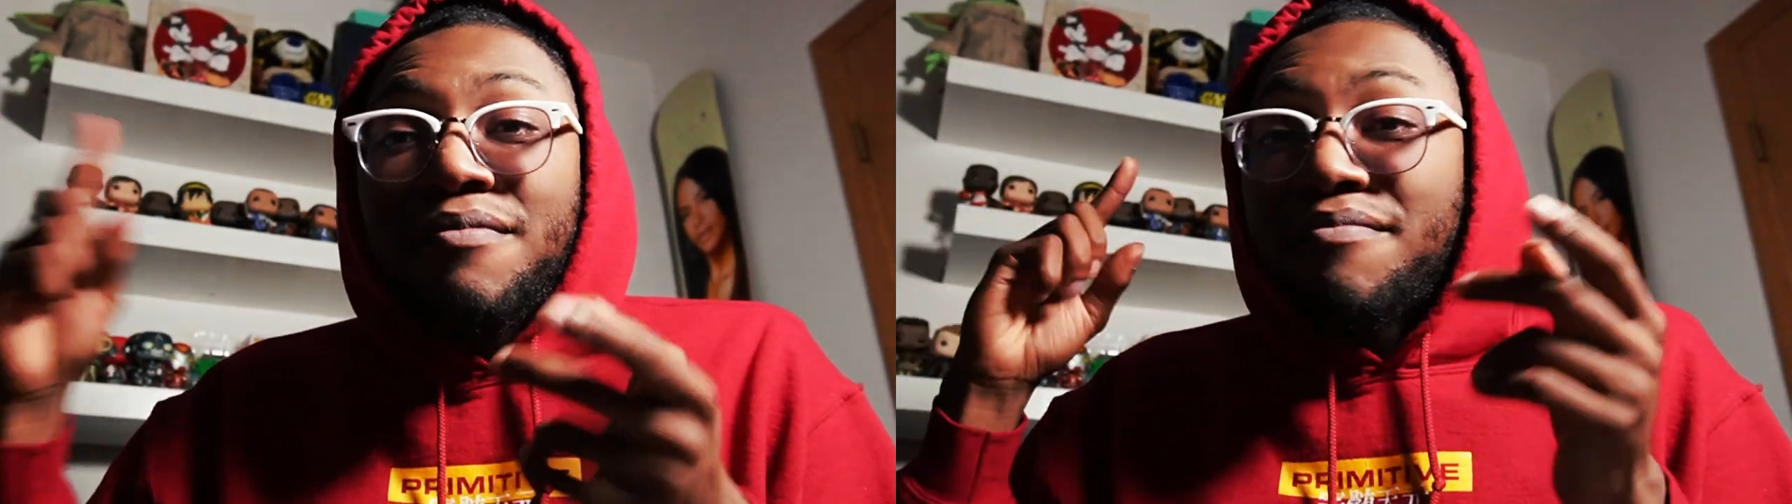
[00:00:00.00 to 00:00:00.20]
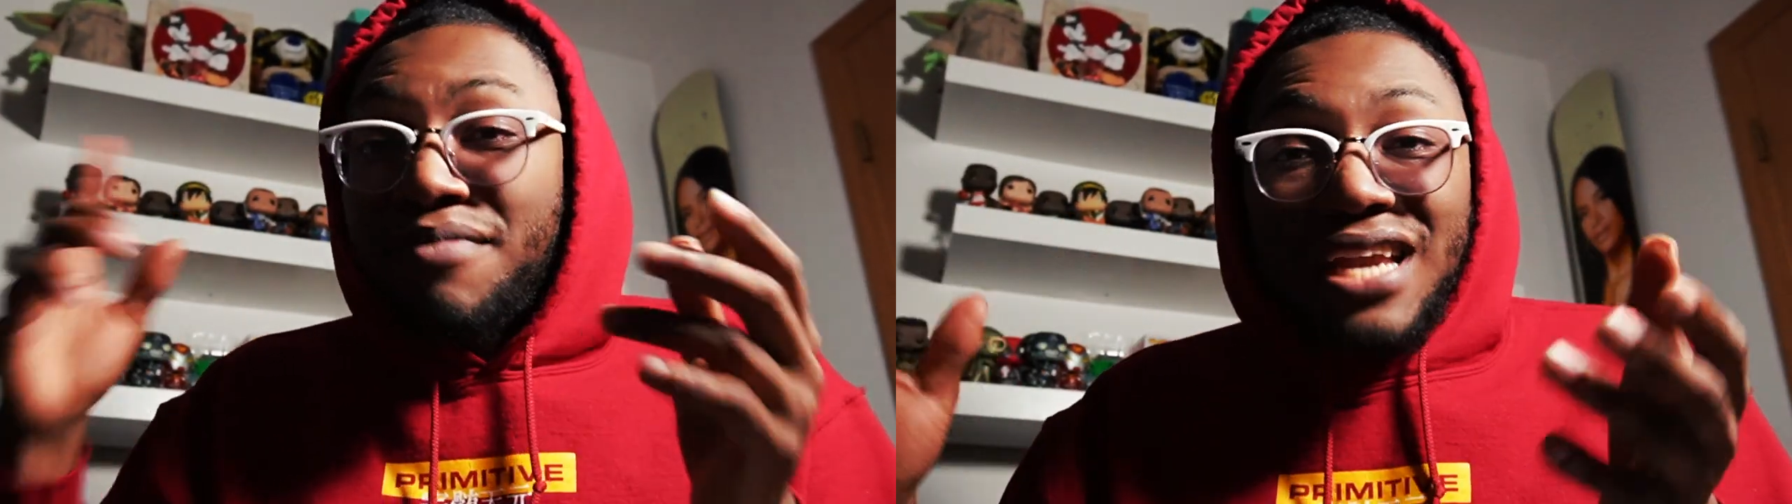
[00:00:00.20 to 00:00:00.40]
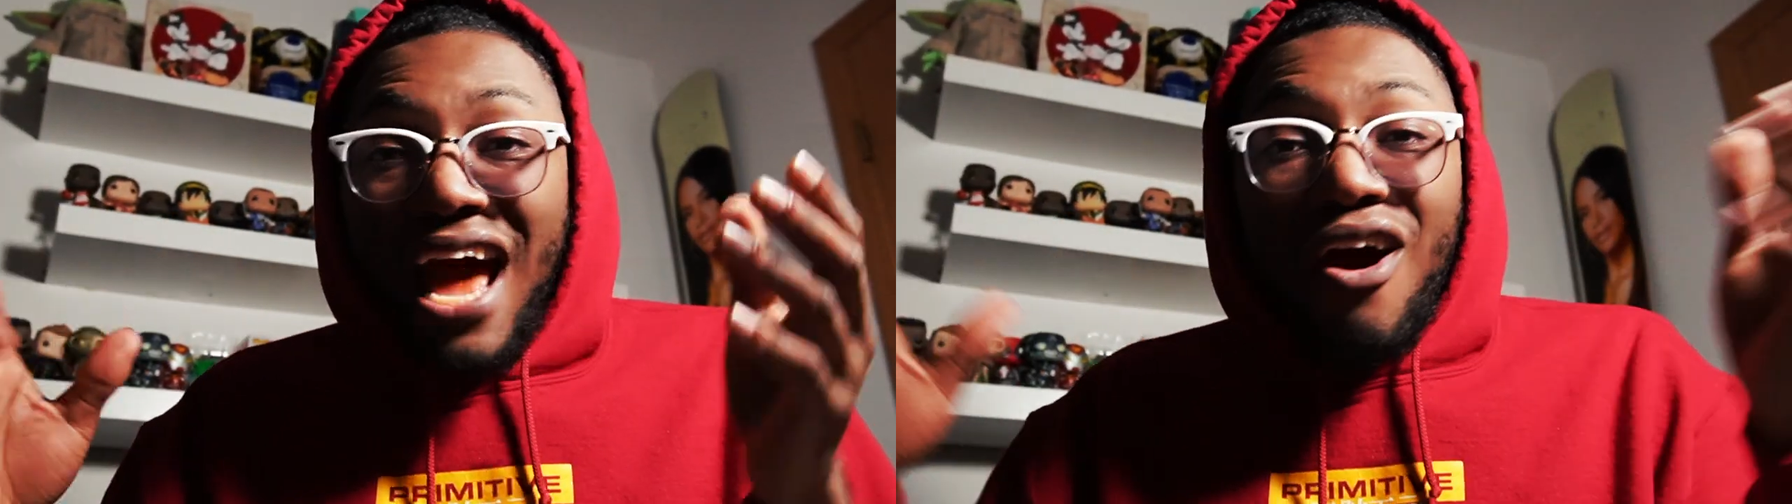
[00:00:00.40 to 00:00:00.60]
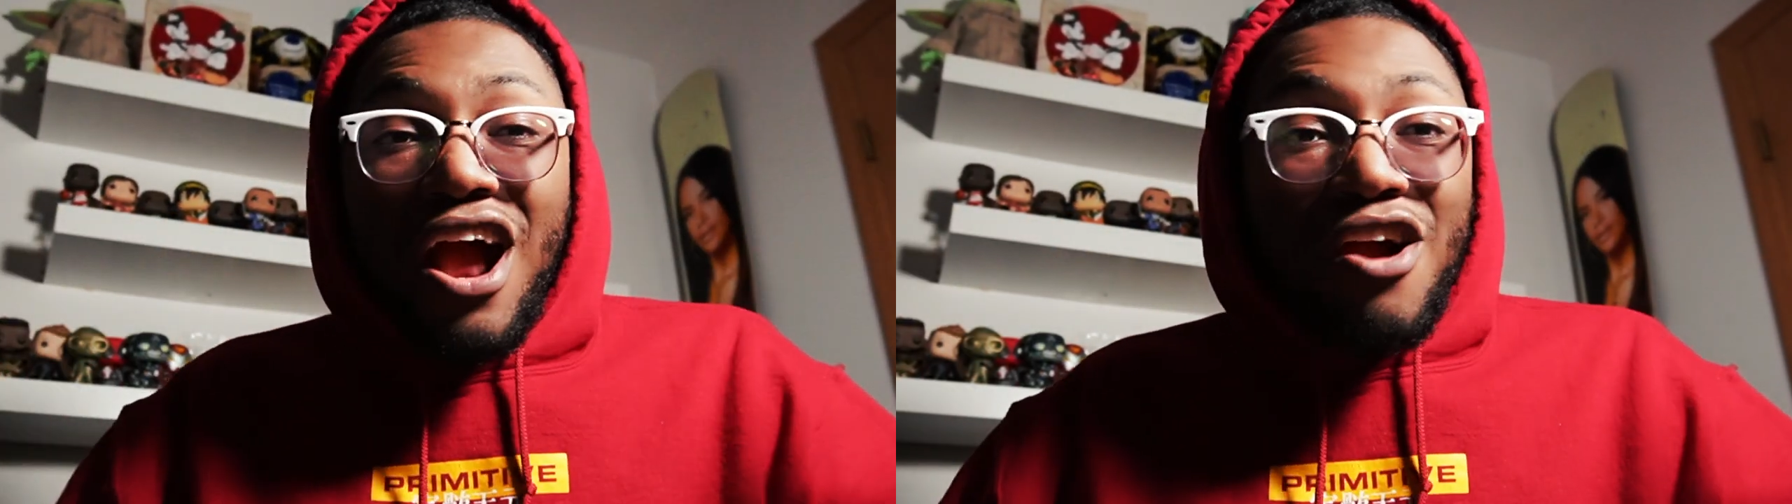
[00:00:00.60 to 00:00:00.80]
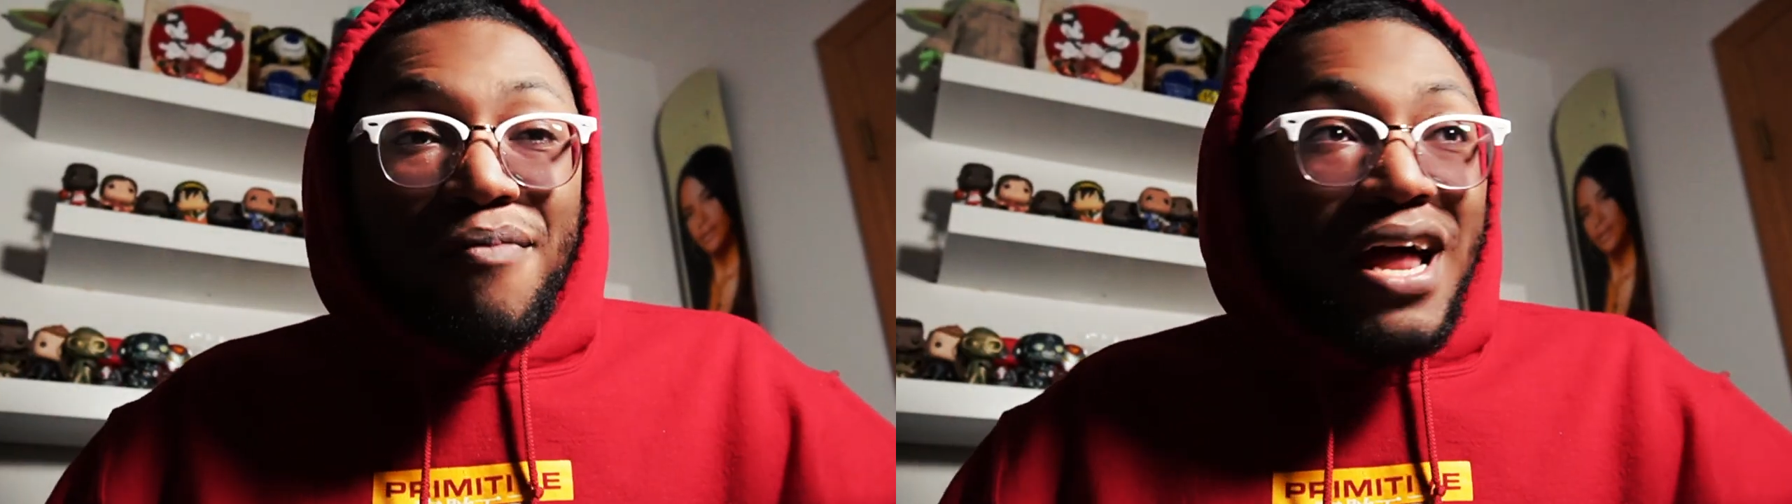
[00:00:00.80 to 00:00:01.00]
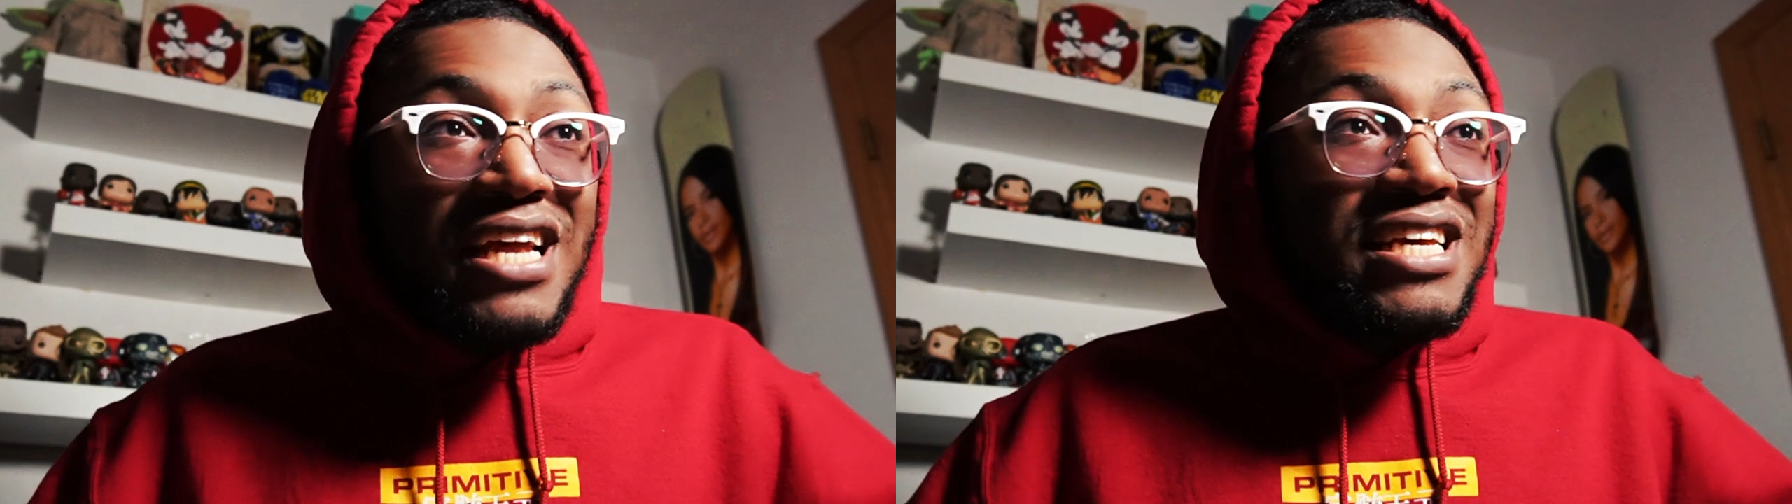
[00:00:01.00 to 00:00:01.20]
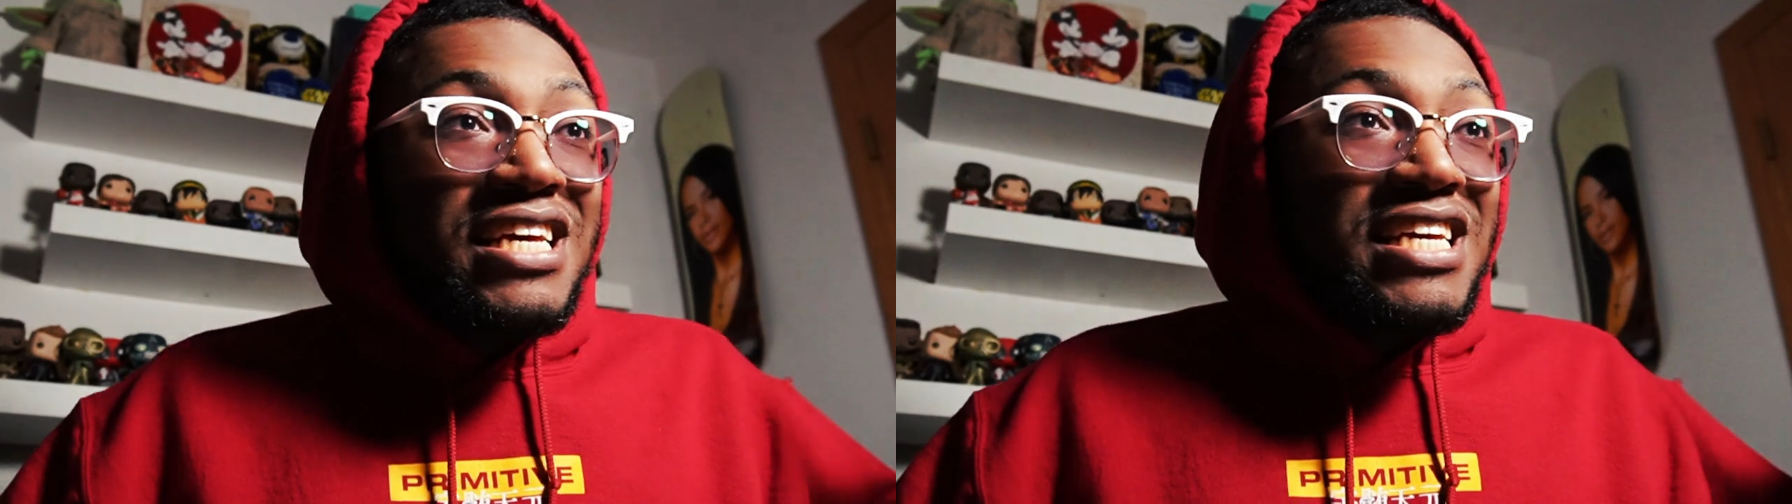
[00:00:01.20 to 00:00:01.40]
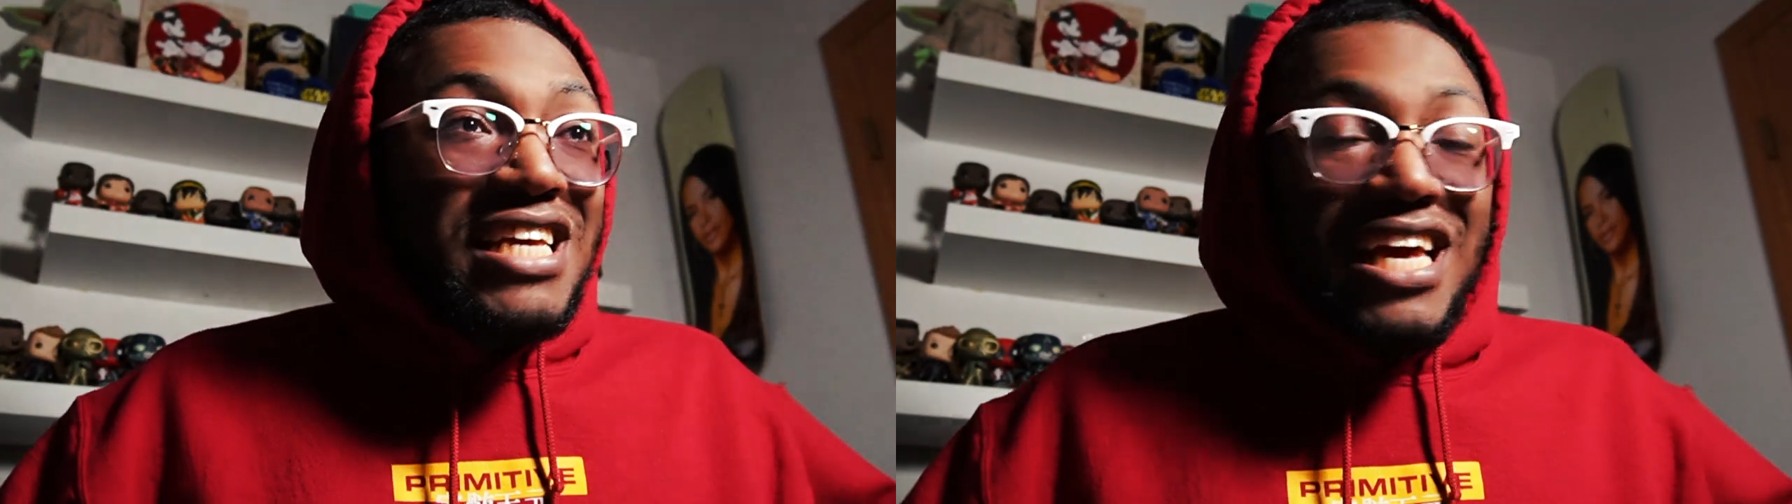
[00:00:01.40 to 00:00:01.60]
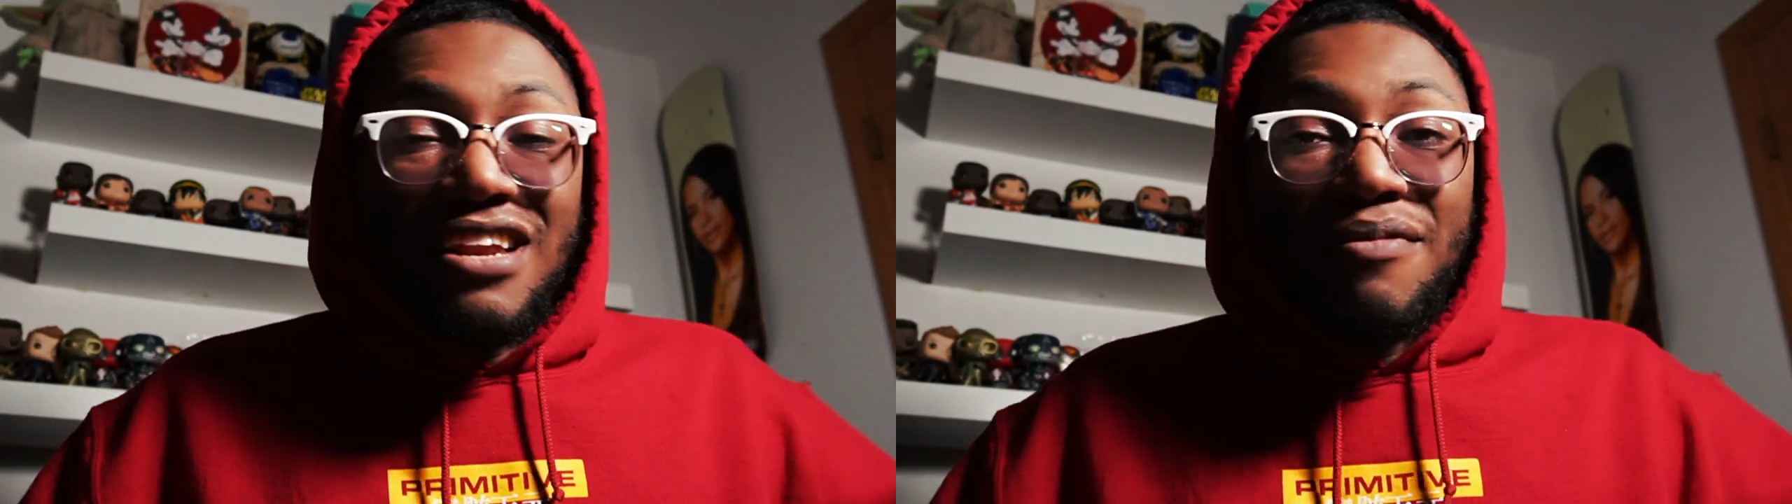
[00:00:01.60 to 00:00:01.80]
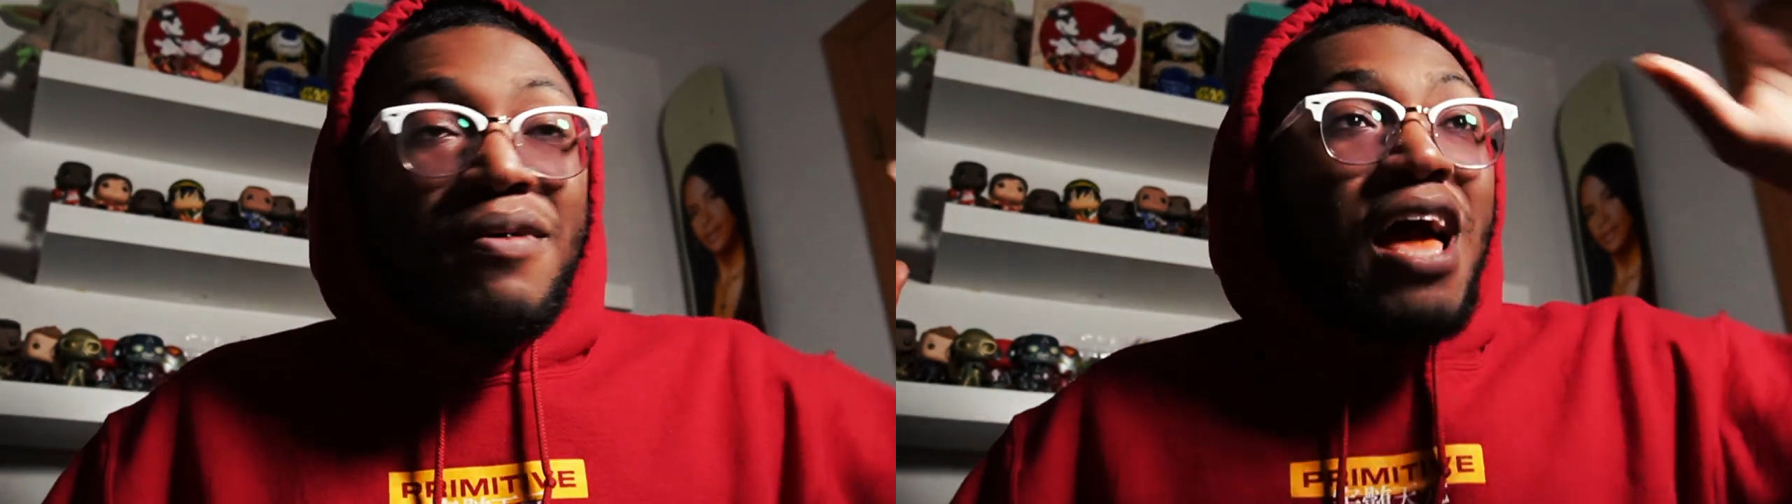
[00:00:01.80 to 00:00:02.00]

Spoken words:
but now everybody getting them.